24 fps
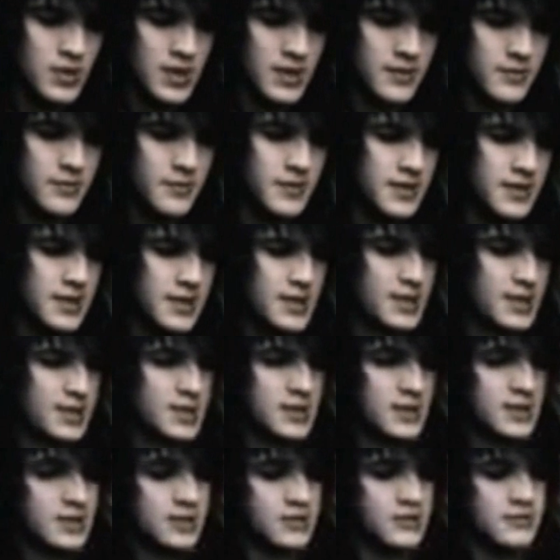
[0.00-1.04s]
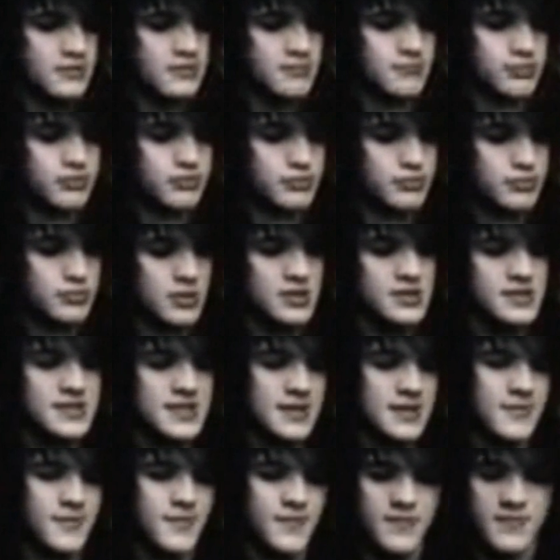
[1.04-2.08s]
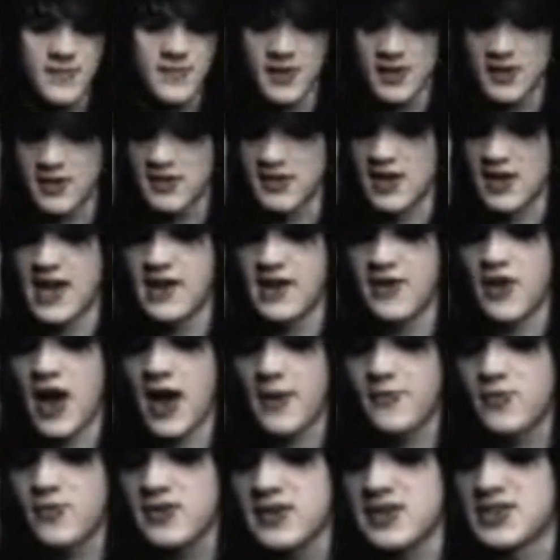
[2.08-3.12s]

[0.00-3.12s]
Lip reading: Probably. See, I don't know. I'm